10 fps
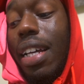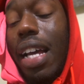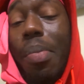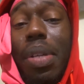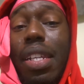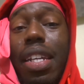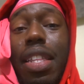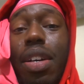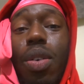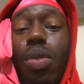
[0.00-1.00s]
I've been
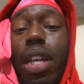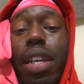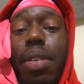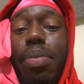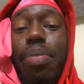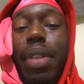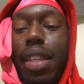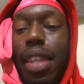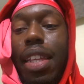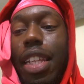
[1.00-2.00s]
dead the whole day. I
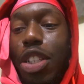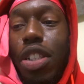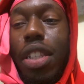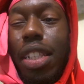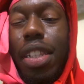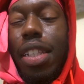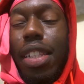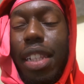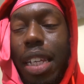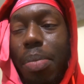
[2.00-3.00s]
think it's just the
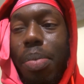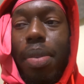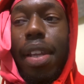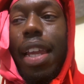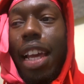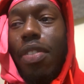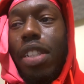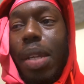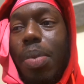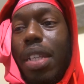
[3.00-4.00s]
sleep, the lack of
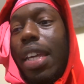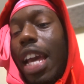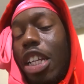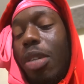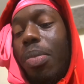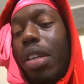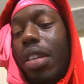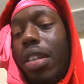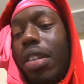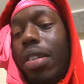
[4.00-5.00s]
sleep is like catching me,
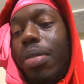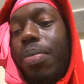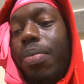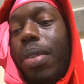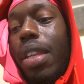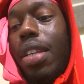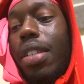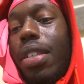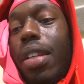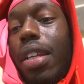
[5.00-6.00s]
you know?
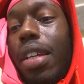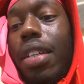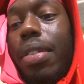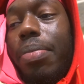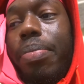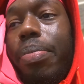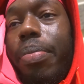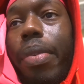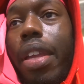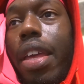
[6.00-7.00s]
So, like,
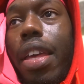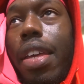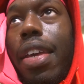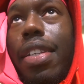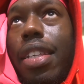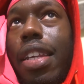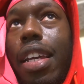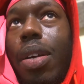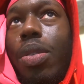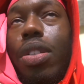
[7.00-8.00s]

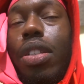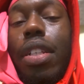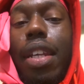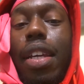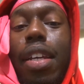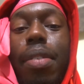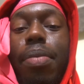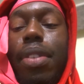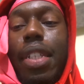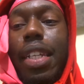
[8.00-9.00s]
yesterday I was just dead.
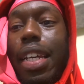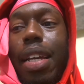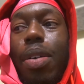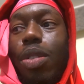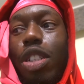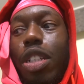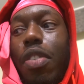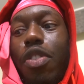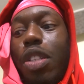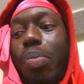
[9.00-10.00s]
Today I was just
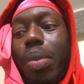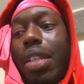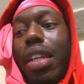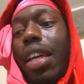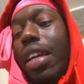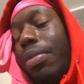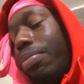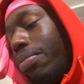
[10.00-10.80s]
I've just been dead.